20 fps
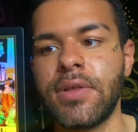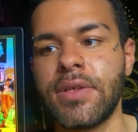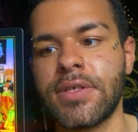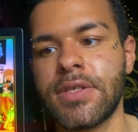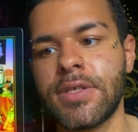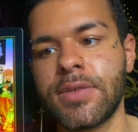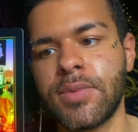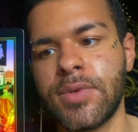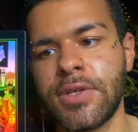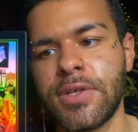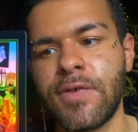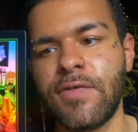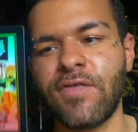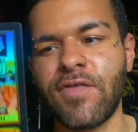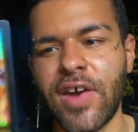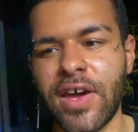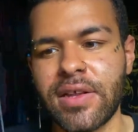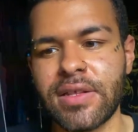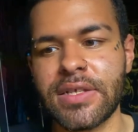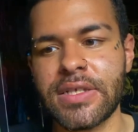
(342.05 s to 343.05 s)
This is when you
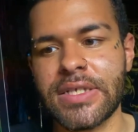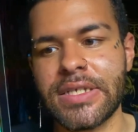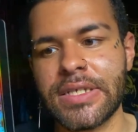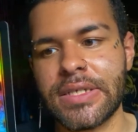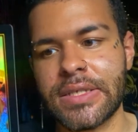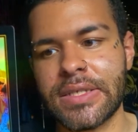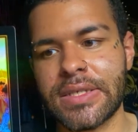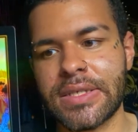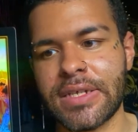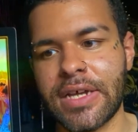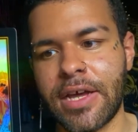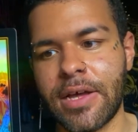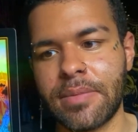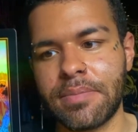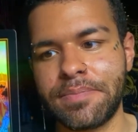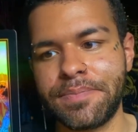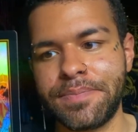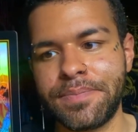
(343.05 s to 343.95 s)
finally just stop